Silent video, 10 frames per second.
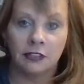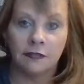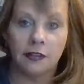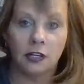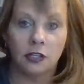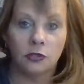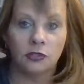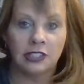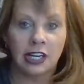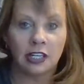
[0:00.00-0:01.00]
Very cool
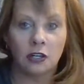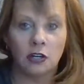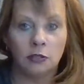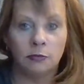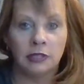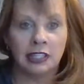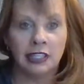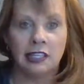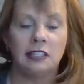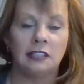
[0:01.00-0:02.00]
deck, all
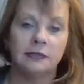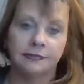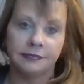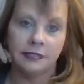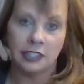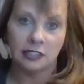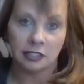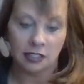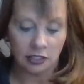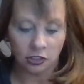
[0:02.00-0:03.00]
blingy and
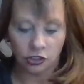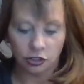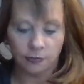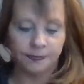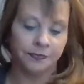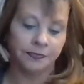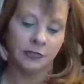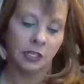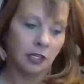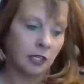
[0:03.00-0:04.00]
such.
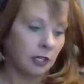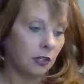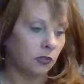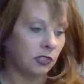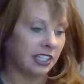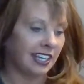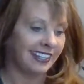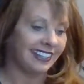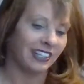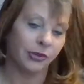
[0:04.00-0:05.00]

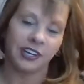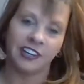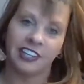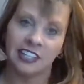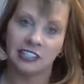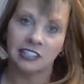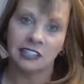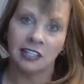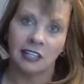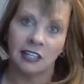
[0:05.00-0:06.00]
Okay, Aquarius.
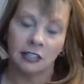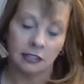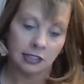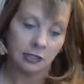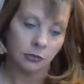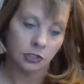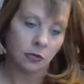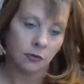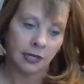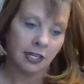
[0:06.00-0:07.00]
Let's see what's
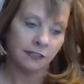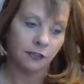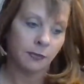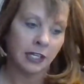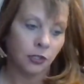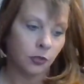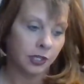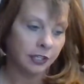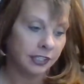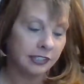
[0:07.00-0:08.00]
going on for my
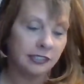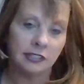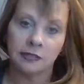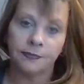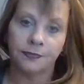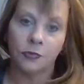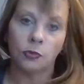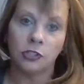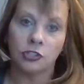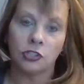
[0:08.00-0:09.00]
Aquarians.
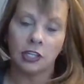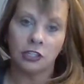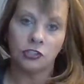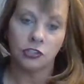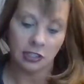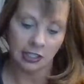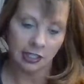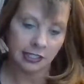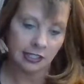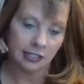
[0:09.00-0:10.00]
What is your energy
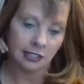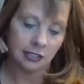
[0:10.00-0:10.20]
like?